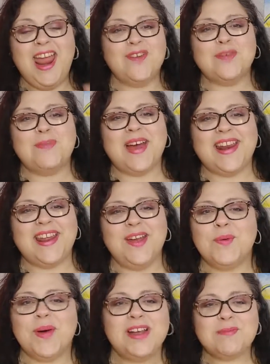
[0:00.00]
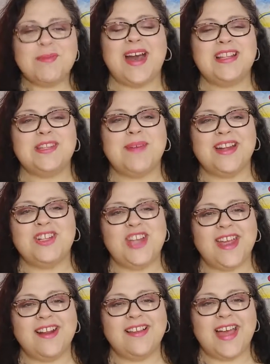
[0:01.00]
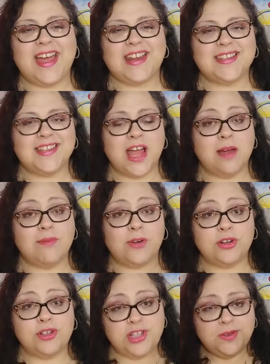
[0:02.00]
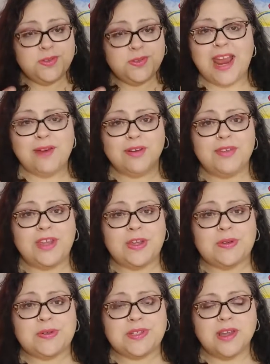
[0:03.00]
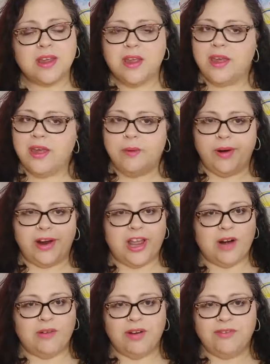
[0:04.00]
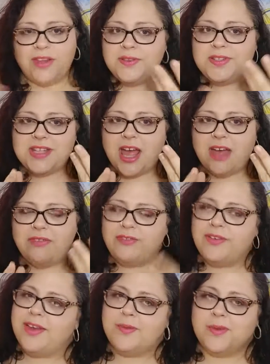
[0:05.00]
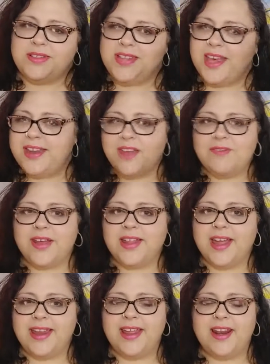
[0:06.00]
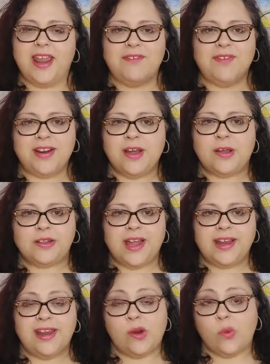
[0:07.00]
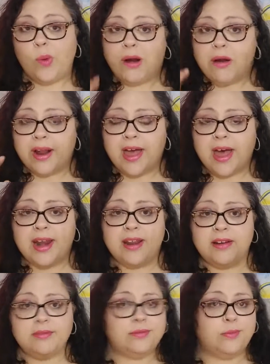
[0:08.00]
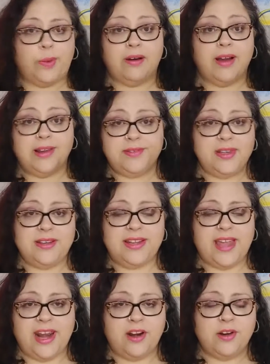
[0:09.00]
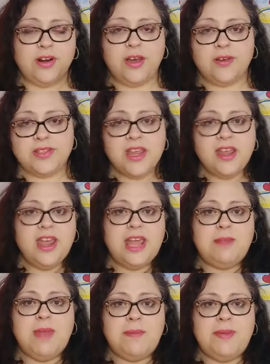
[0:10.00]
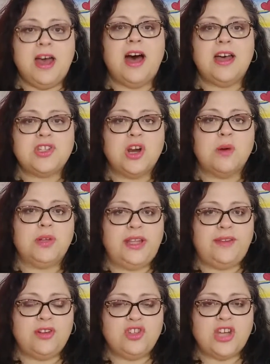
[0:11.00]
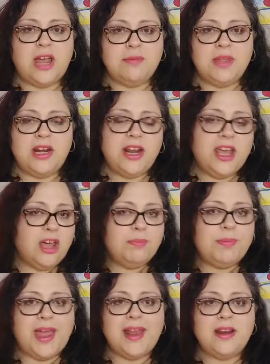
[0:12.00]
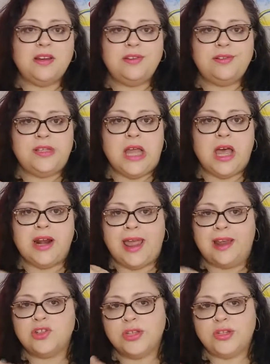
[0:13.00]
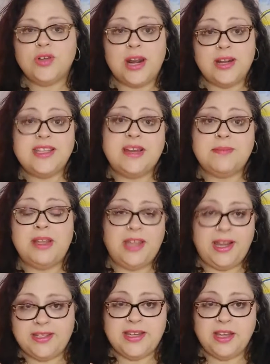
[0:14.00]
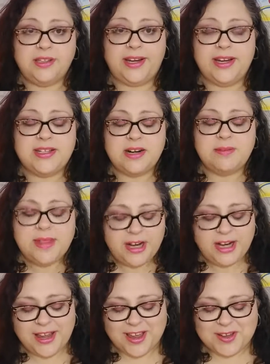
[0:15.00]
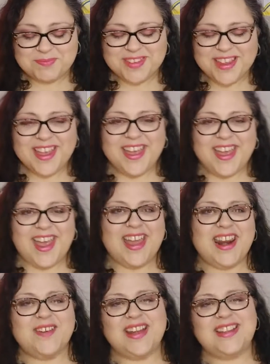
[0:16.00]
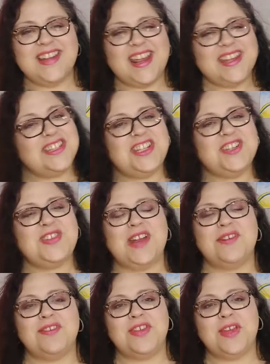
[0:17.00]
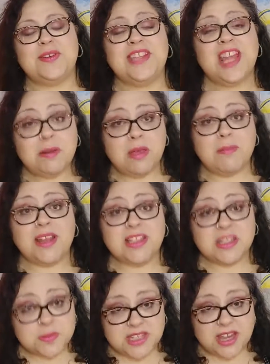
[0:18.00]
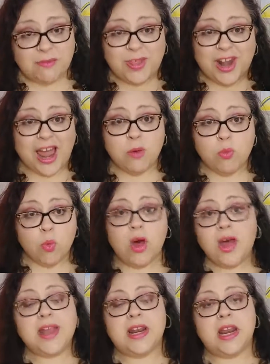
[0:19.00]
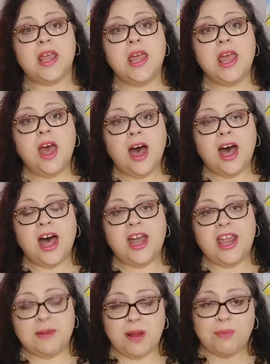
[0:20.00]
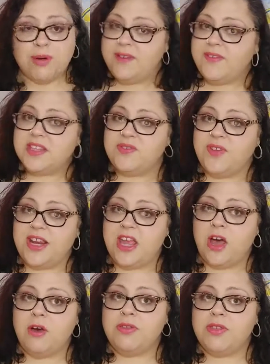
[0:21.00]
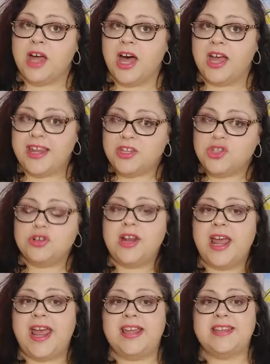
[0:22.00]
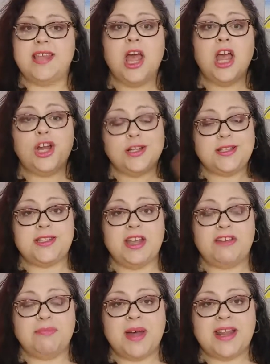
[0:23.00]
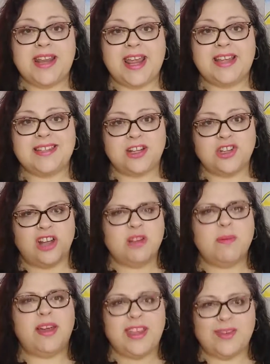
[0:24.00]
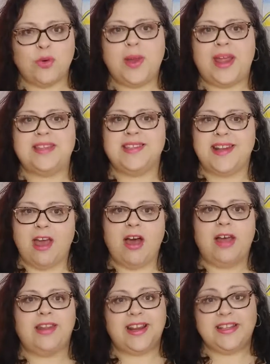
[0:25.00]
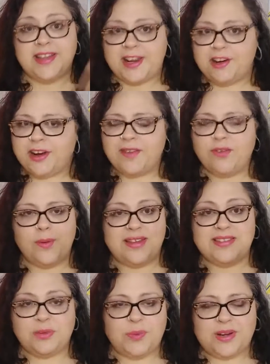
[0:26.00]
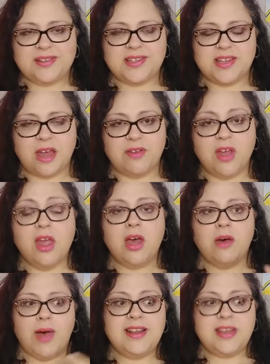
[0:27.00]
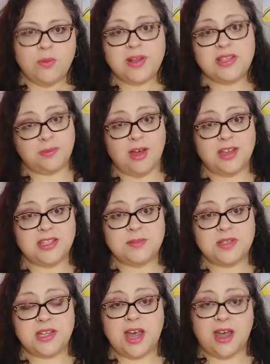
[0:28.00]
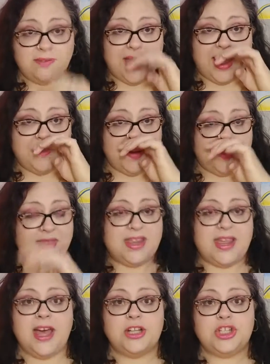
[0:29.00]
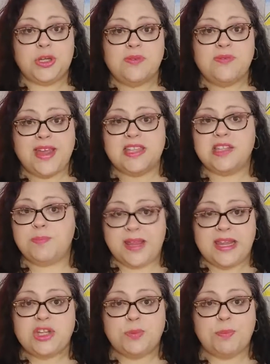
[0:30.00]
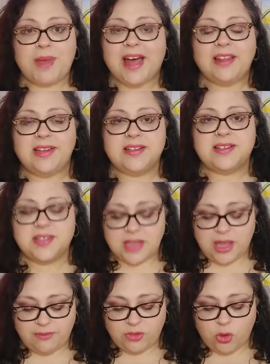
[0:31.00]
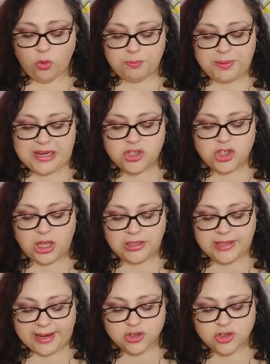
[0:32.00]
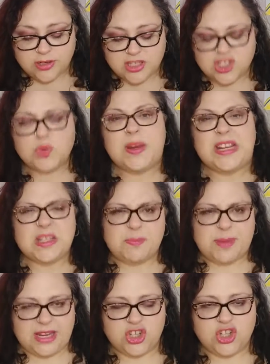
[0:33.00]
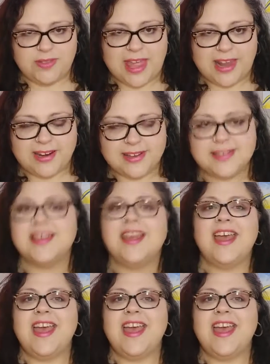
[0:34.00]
everybody, welcome back to my channel and it's time for Tuesday Reviews. We're going to review stuff, we'll tell you if I like it, if I don't like it, where I got it, where I didn't get it, who knows, and maybe Oscar will even chime in and help and not actually try to take my lights down like he did a minute ago. Anyway, today's Tuesday Review is going to be about some stuff that I won. Uh, in my previous video, uh, yesterday's Good Stuff Mondays, I talked about giveaways and how I like to enter giveaways and win stuff. I did win some awesome stuff. I won the uh, Too Faced Peach Palette stuff, the whole peach collection, sweet peach that is.